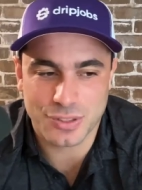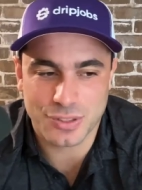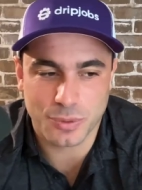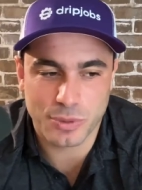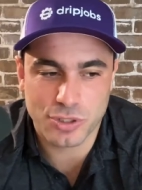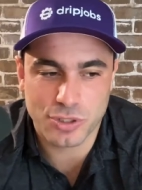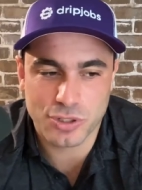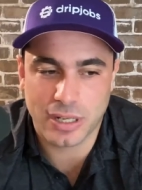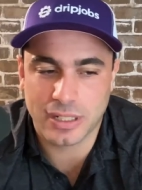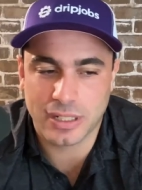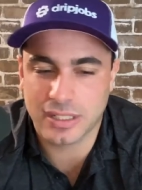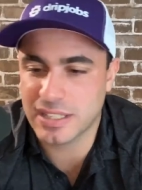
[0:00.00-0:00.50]
So
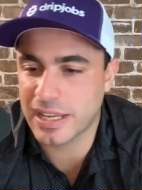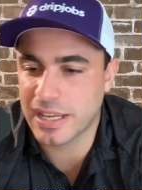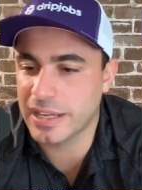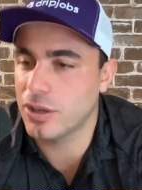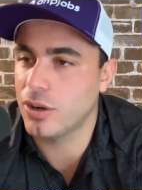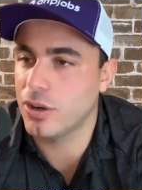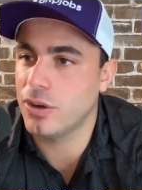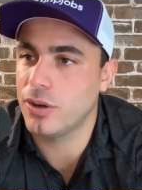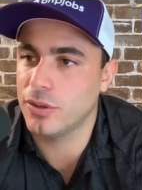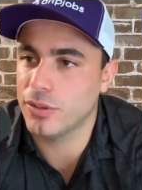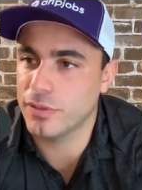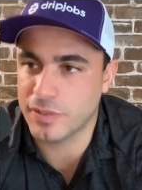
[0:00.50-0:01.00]
we try to take
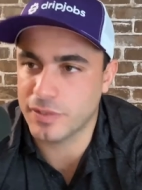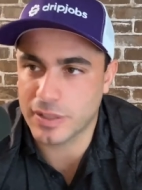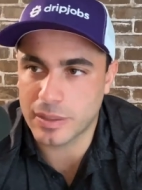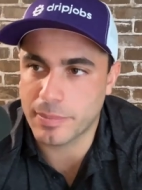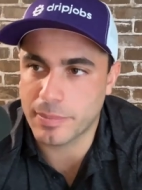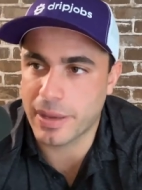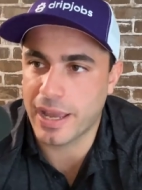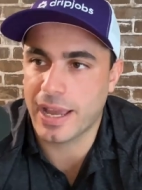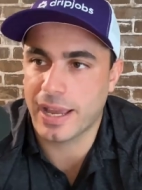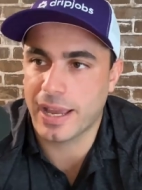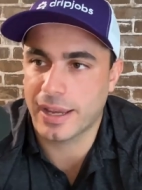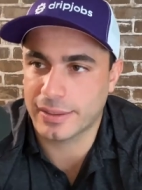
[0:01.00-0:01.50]
all the
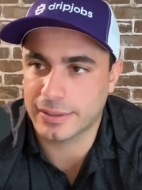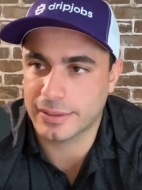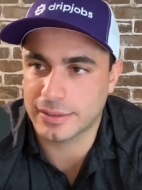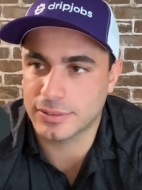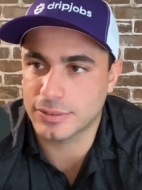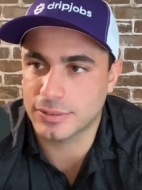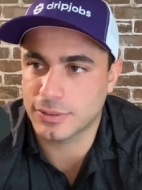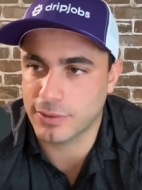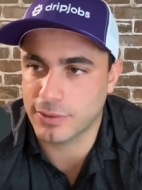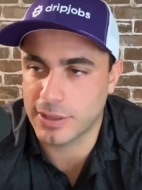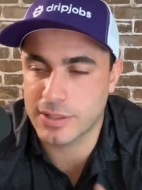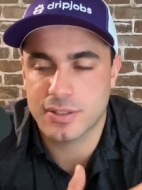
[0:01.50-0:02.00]
feedback
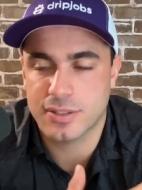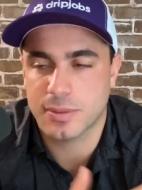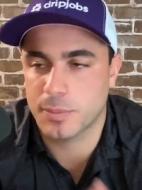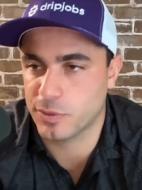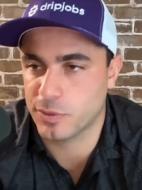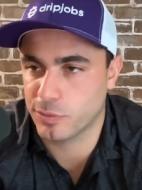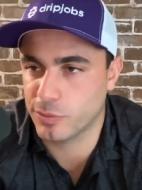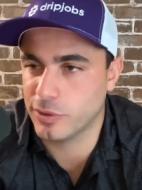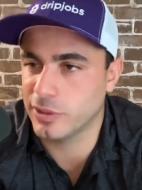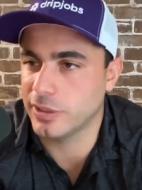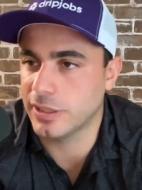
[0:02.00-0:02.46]
and create something really